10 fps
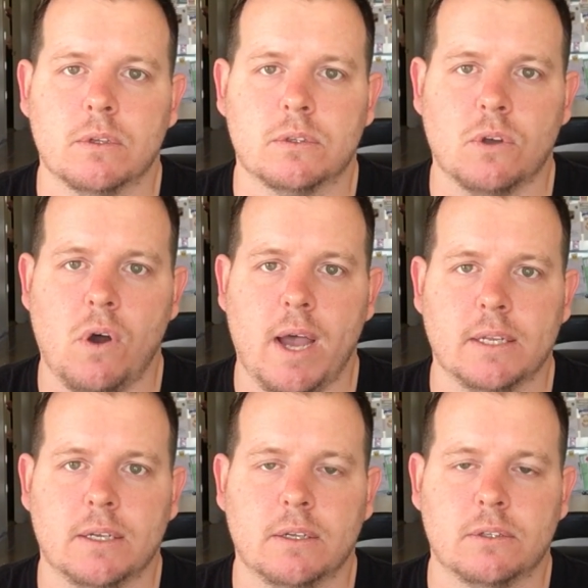site
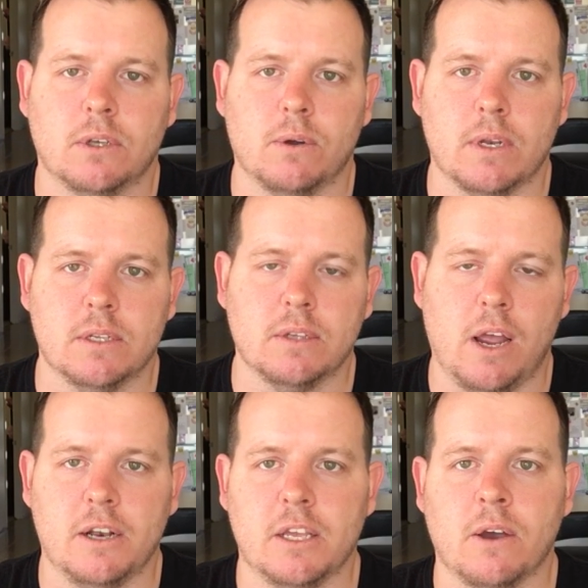so it is
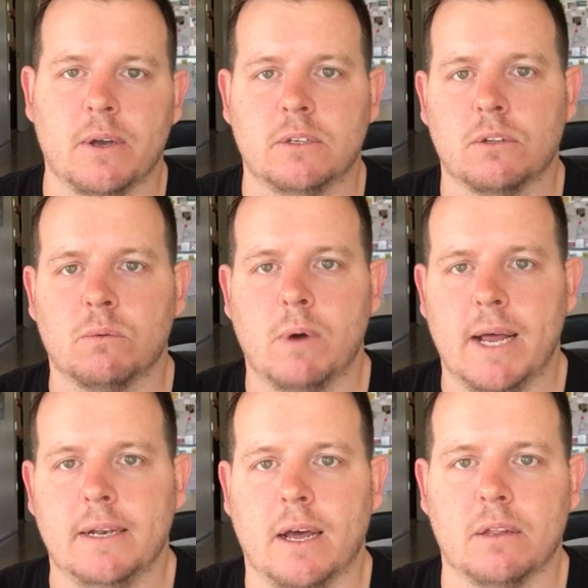only going to the
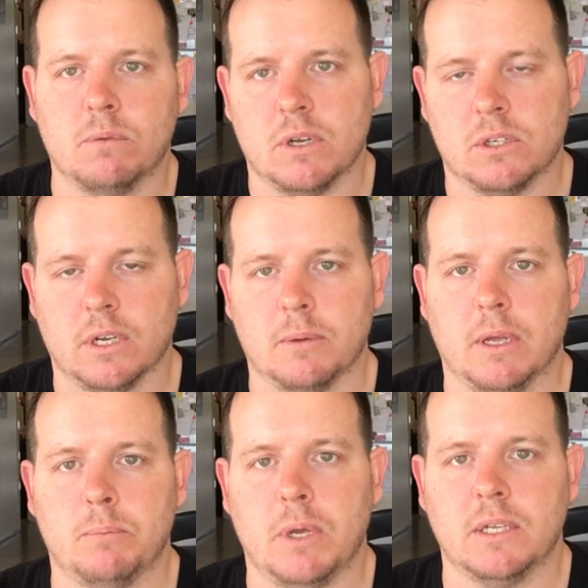one, otherwise you're going to
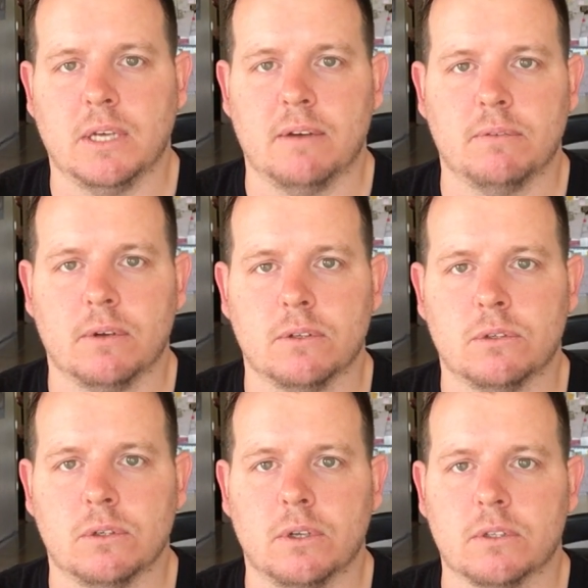get picked up for
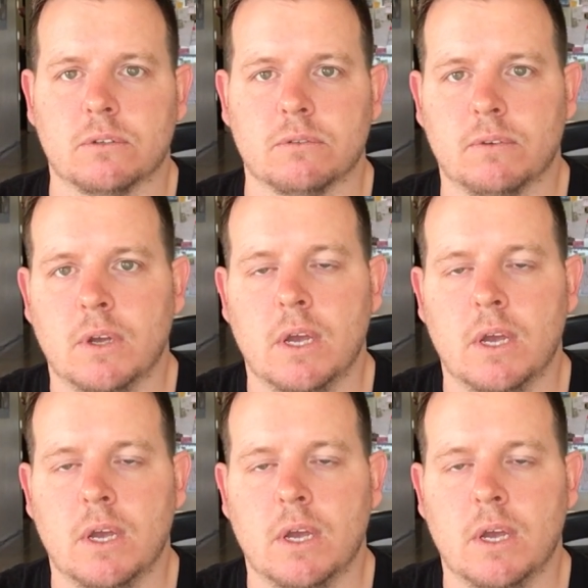two lots of